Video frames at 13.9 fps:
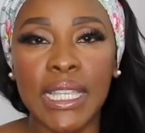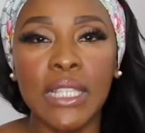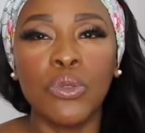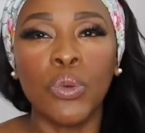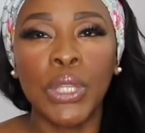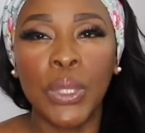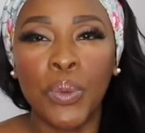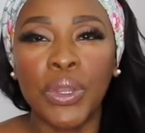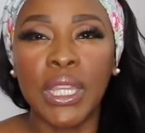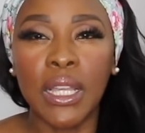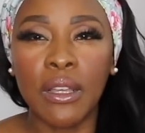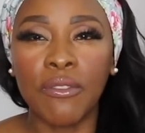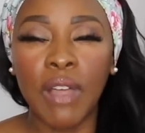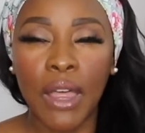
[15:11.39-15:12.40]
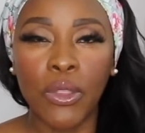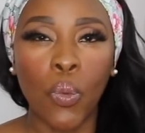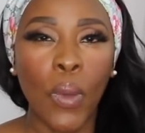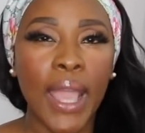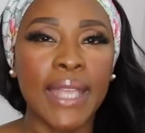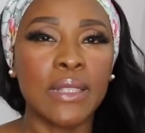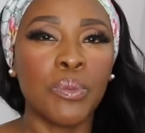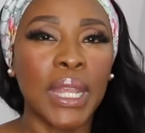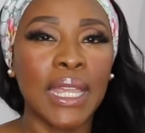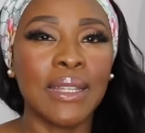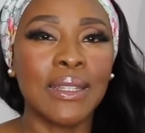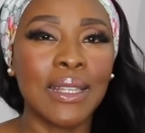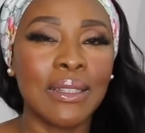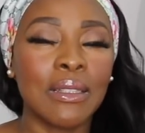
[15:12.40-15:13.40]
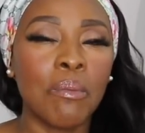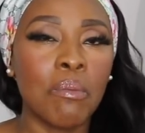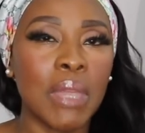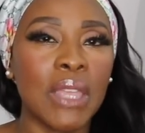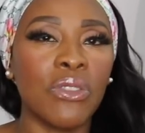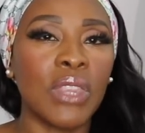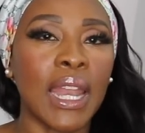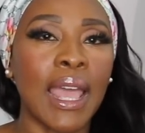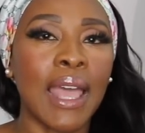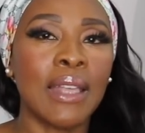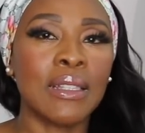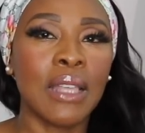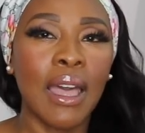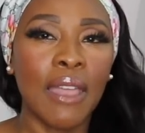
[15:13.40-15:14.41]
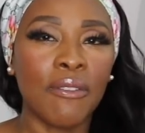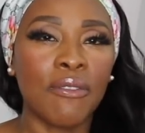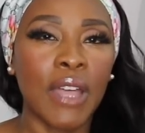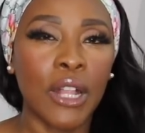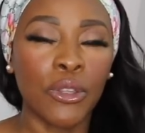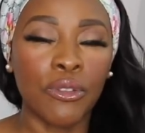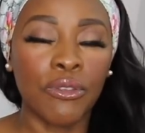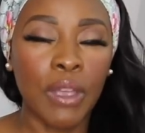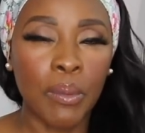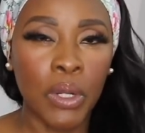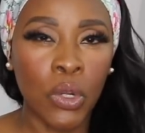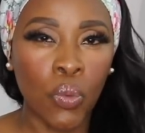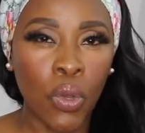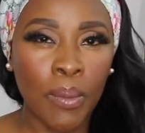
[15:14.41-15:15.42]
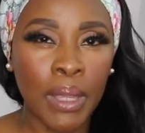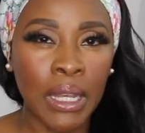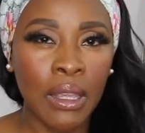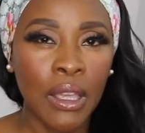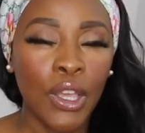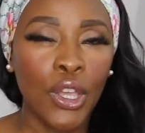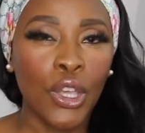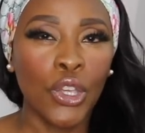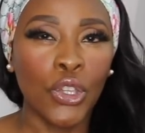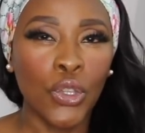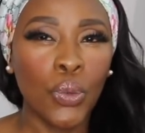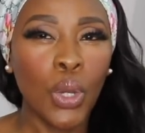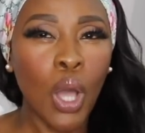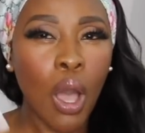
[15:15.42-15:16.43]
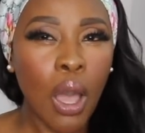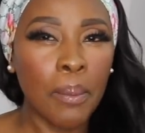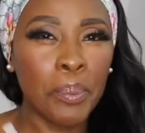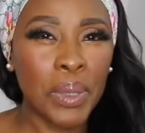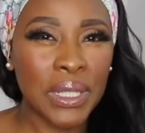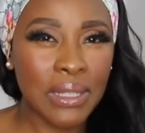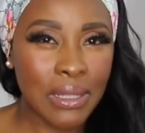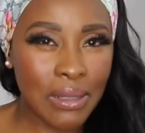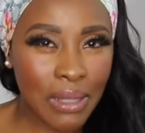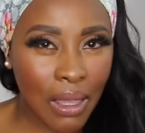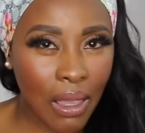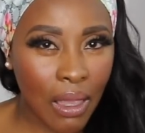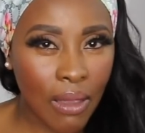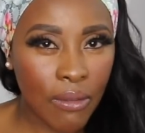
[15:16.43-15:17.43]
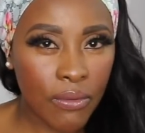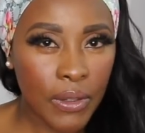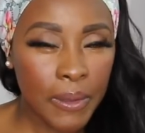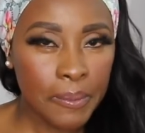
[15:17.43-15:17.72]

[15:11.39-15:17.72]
He will think of other ways. But it doesn't mean that as a high value feminine woman, you can't perceive